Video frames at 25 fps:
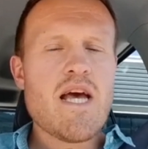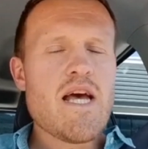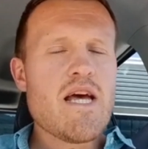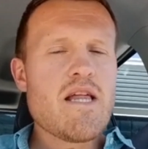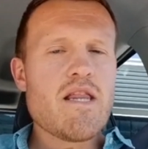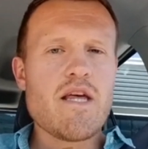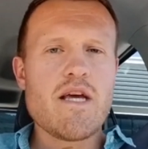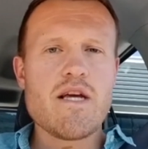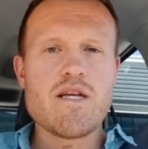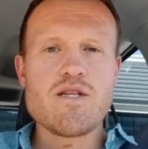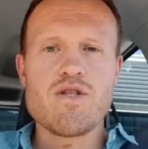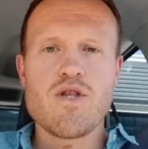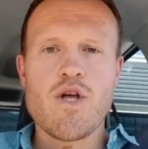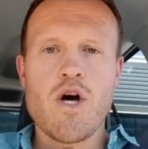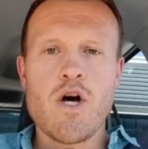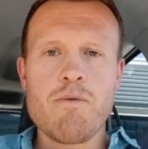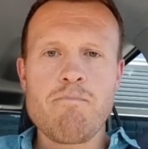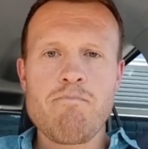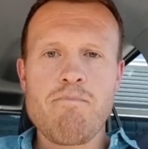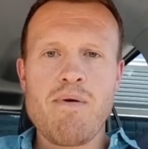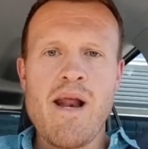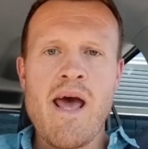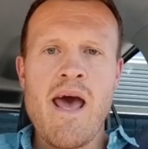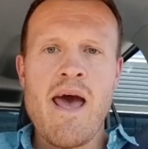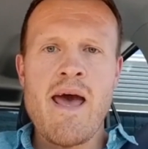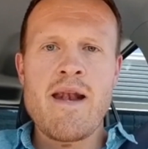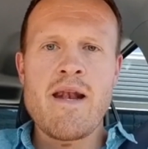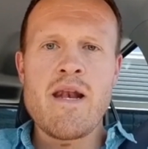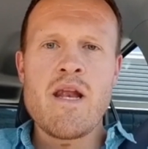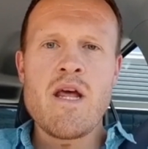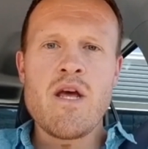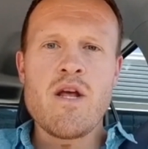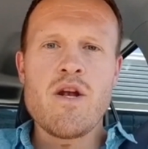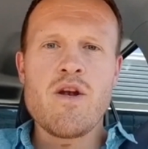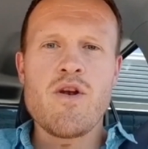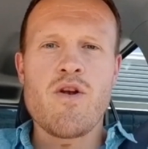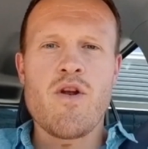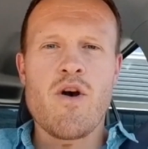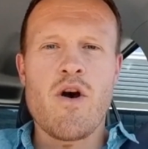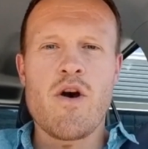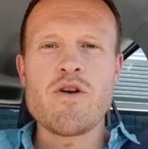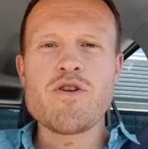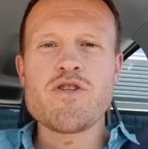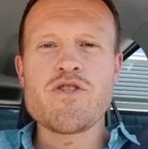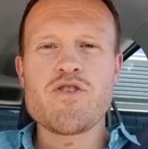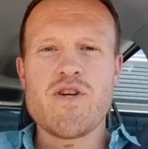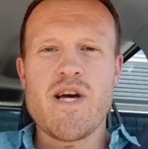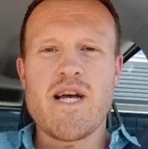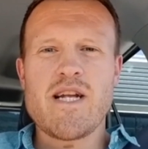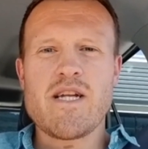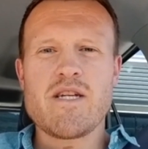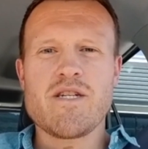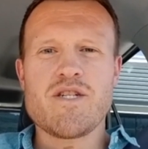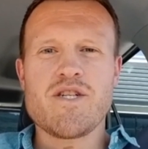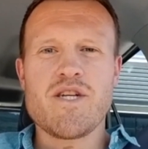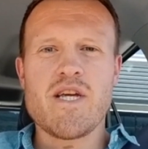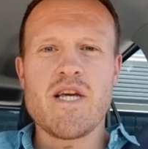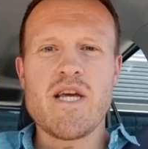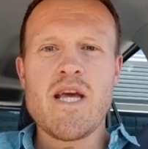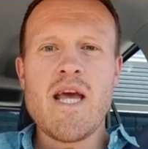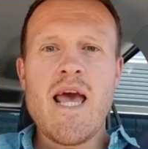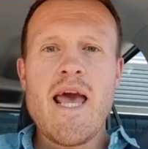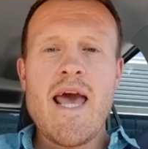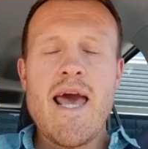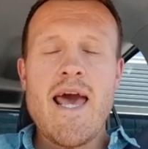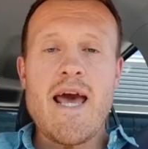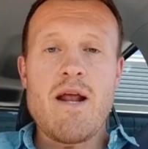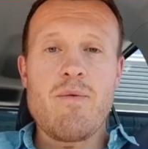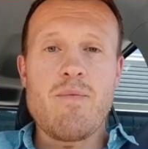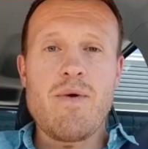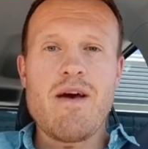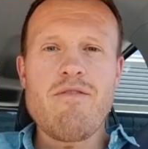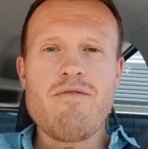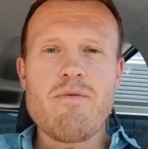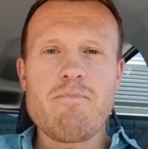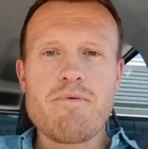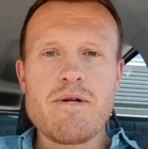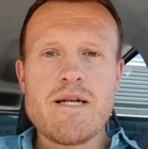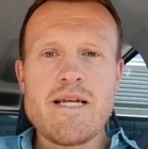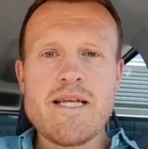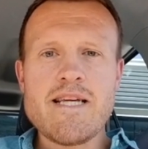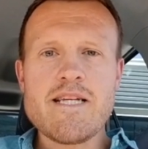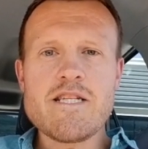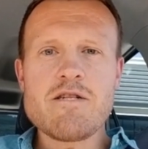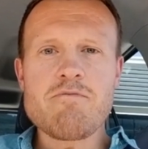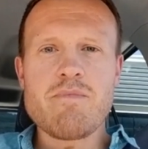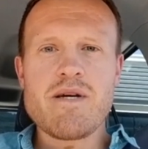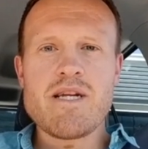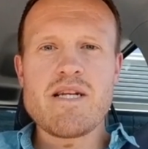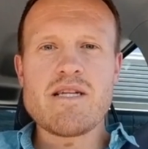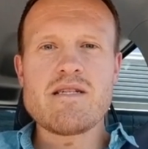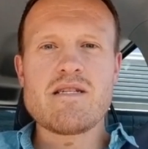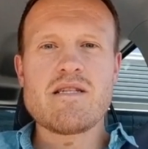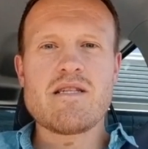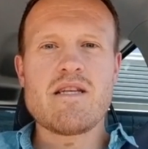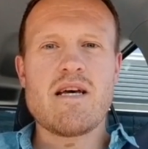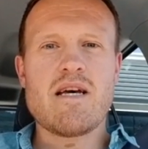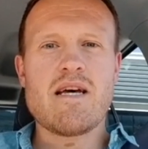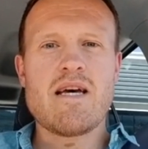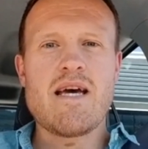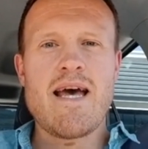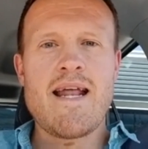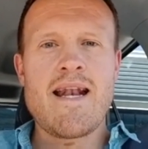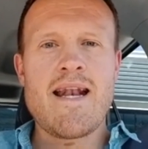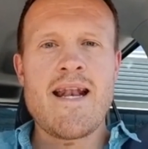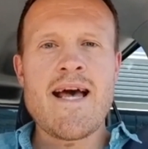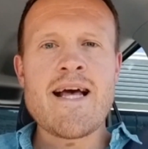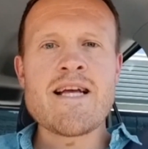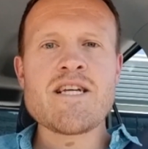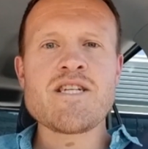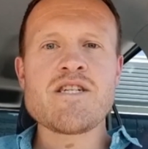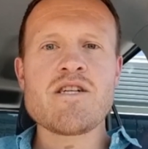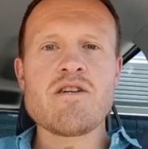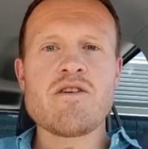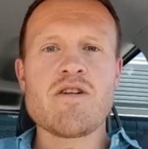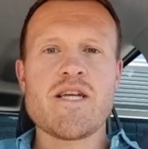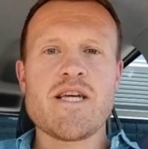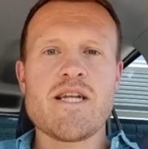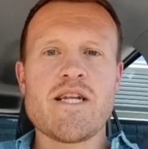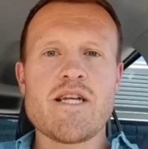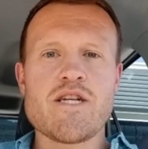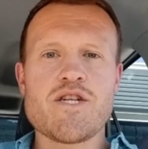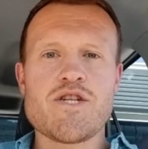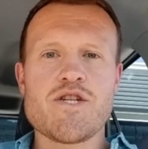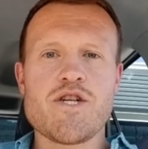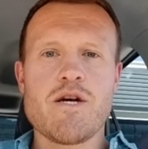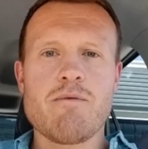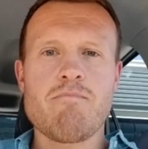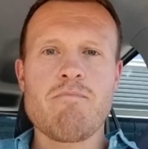There is no plan, no strategy, and we have a police minister and national leadership